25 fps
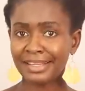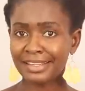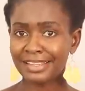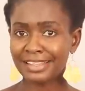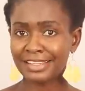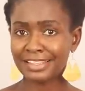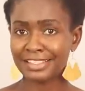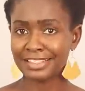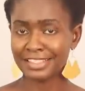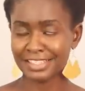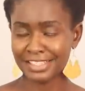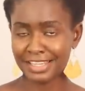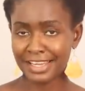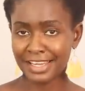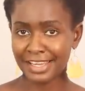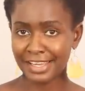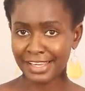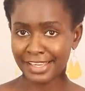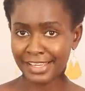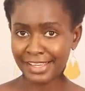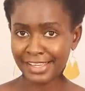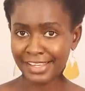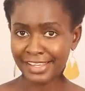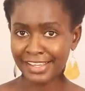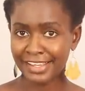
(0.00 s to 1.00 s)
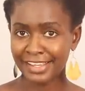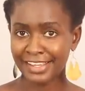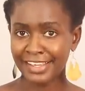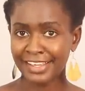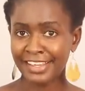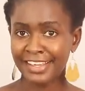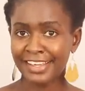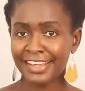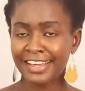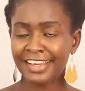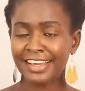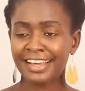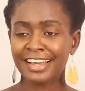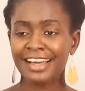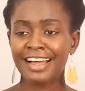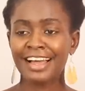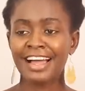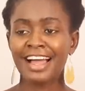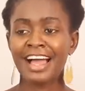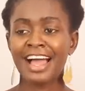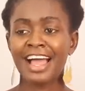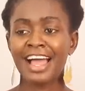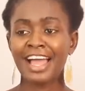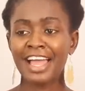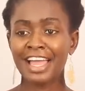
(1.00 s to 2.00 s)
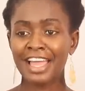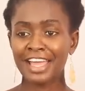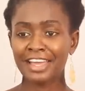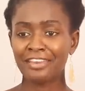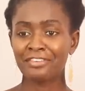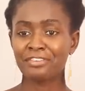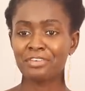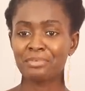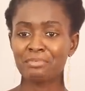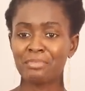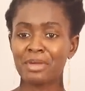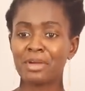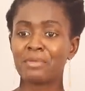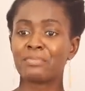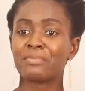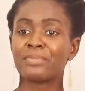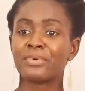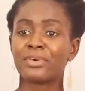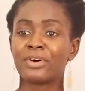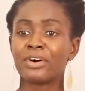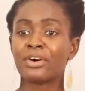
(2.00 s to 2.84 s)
in the day, I remember,